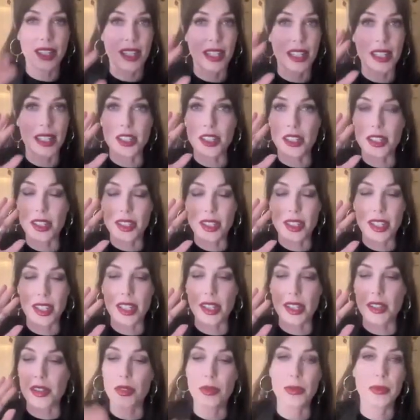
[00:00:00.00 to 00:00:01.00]
I just
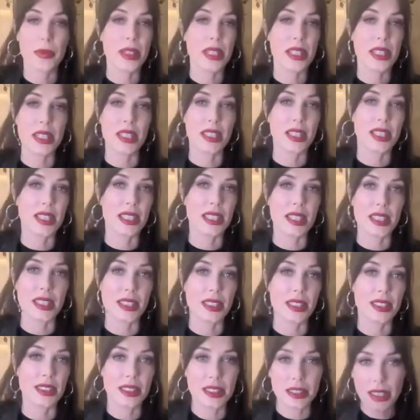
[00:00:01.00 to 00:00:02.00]
needed to
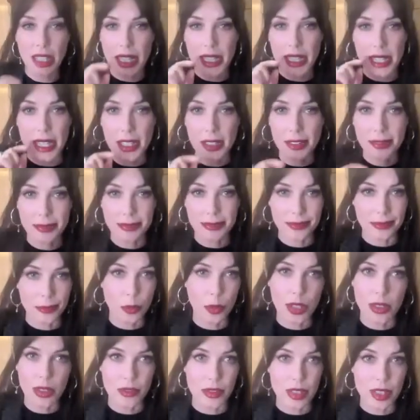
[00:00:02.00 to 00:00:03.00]
immediately lie down
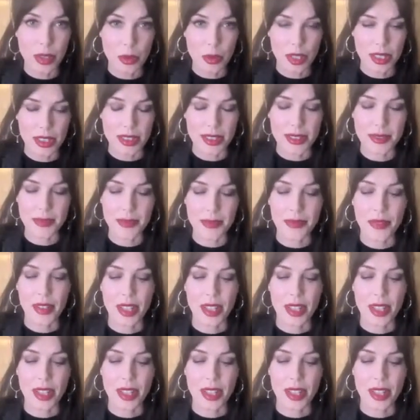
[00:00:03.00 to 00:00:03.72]
wherever I was.